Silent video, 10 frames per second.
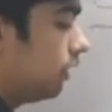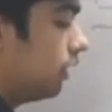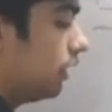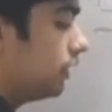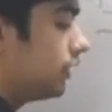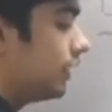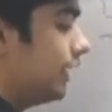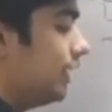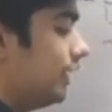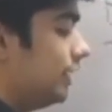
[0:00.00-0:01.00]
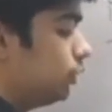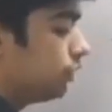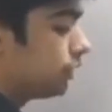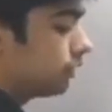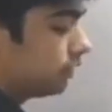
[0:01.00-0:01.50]
and this red line
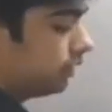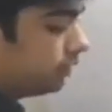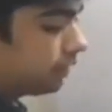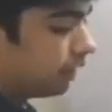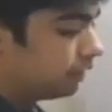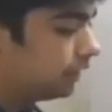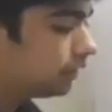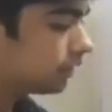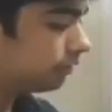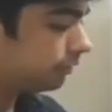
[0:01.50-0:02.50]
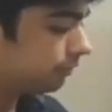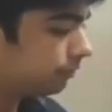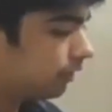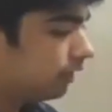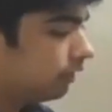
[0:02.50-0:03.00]
denotes the earlier curve.
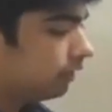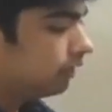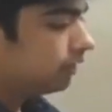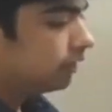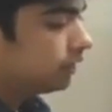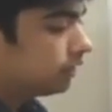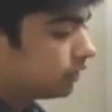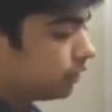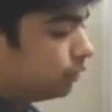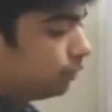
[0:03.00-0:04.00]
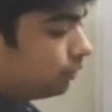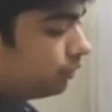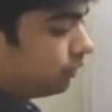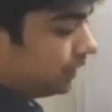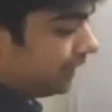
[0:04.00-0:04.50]
So
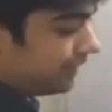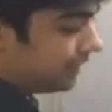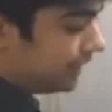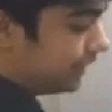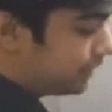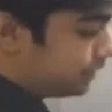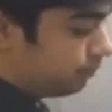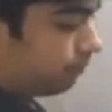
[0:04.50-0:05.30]
in this case,